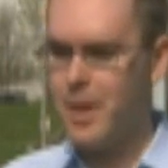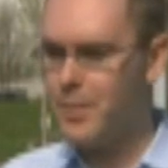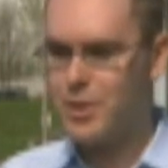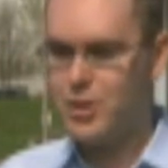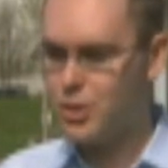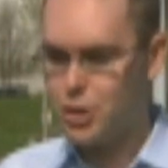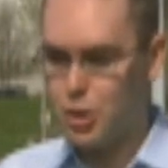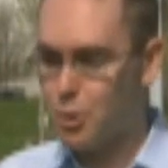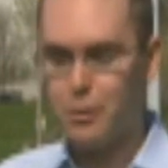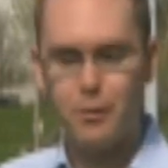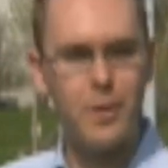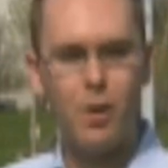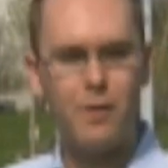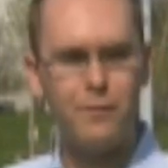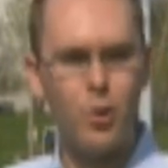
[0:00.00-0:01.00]
maybe 2 or
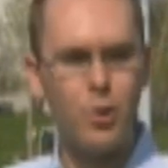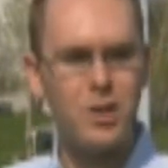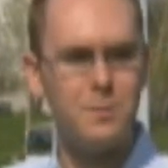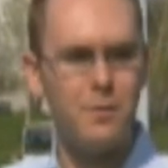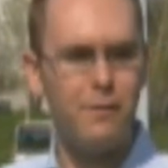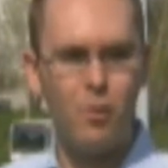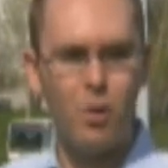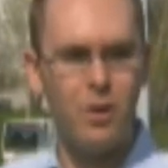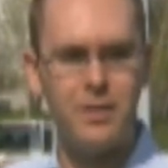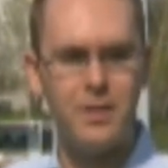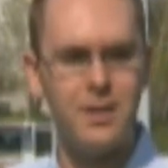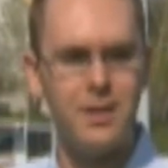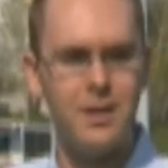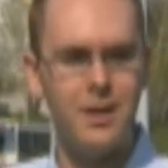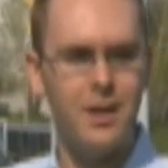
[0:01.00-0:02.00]
3 more photos before
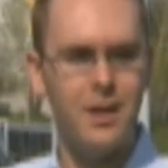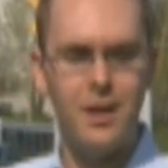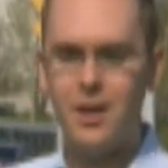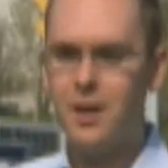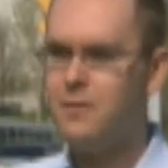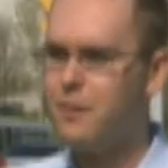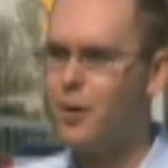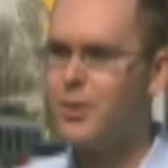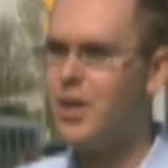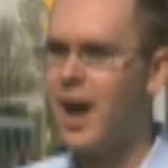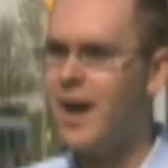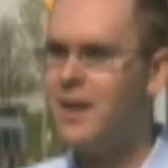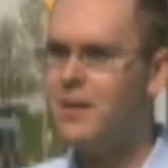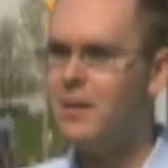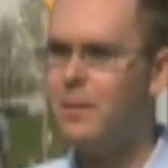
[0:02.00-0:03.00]
the phone
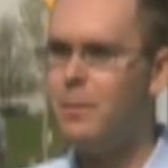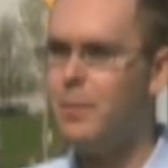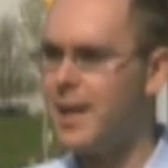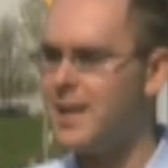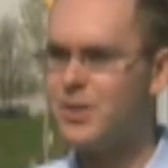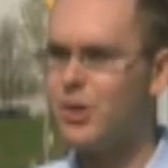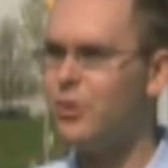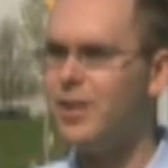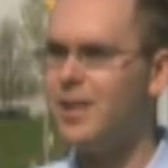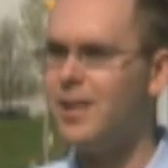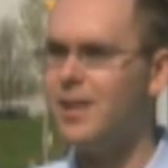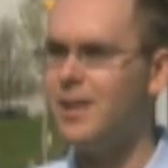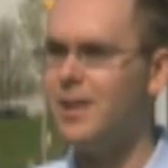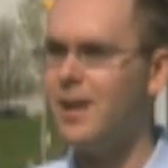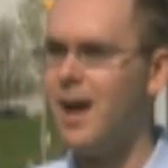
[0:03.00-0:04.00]
died, but I
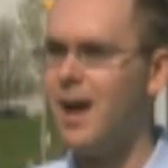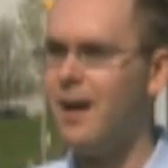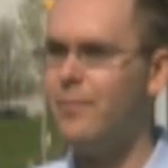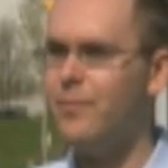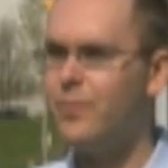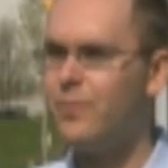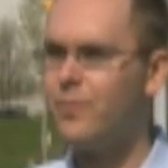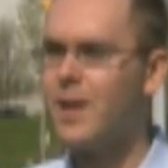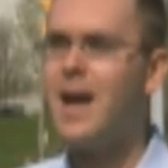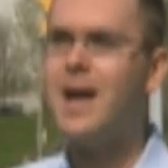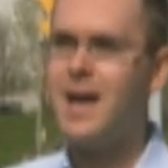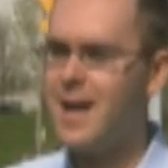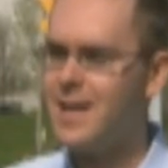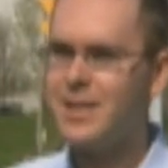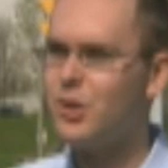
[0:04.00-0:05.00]
certainly,
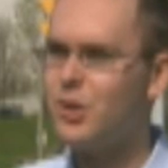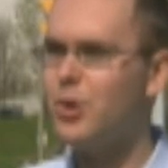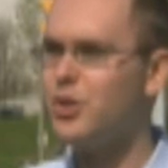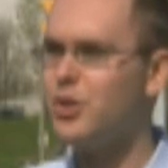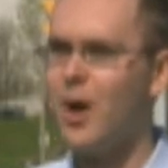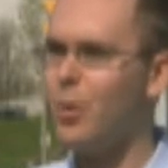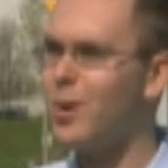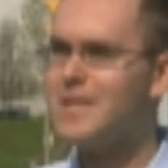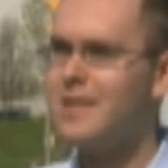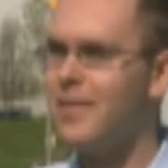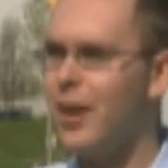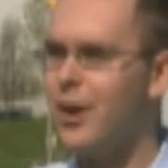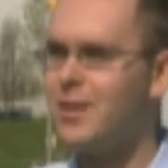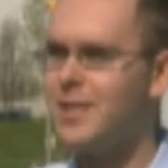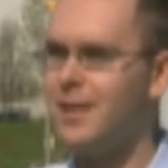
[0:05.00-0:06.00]
as I told you, I
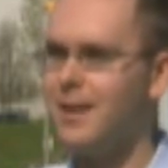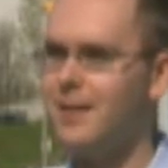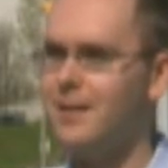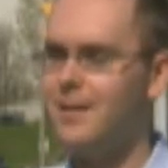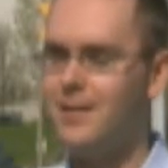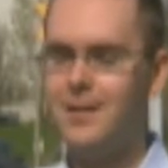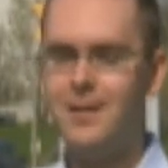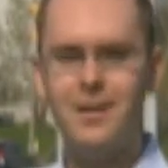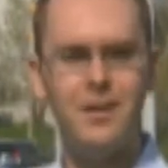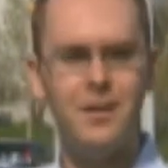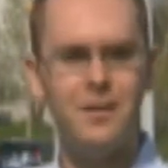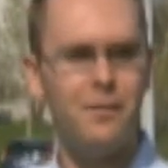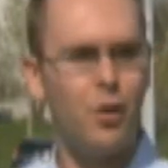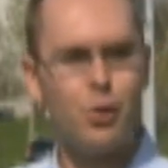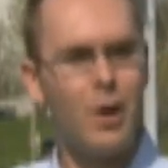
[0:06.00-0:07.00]
wasn't there to
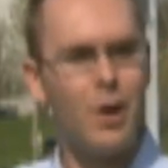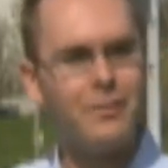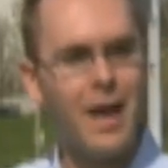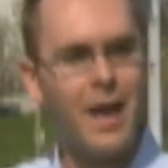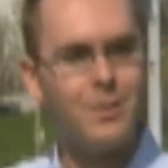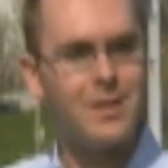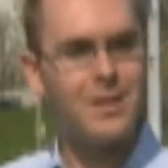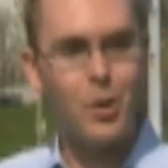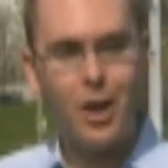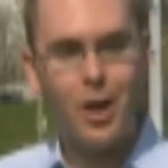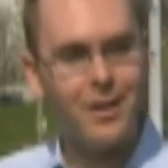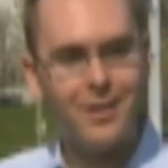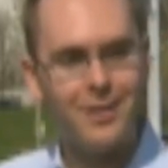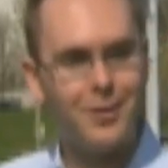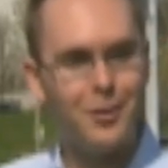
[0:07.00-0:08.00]
photograph the house. I'm
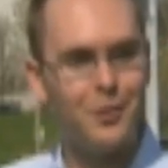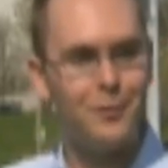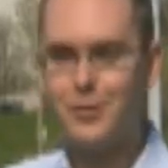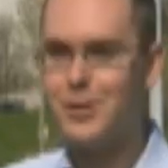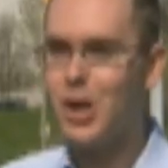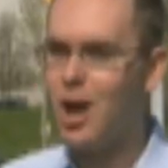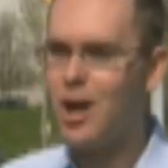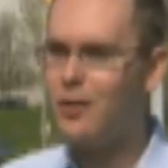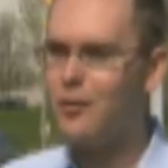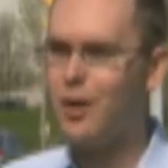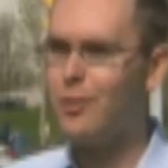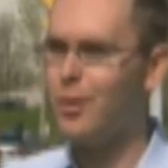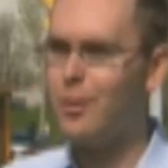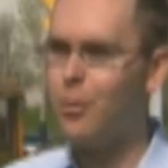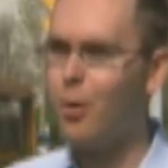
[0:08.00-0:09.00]
not a photographer,
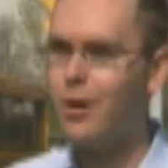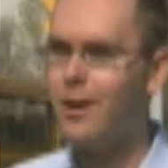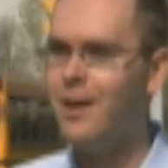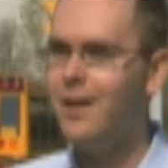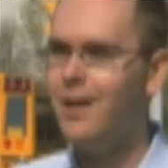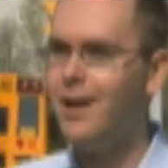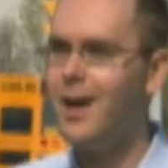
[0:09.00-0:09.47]
I'm a reporter.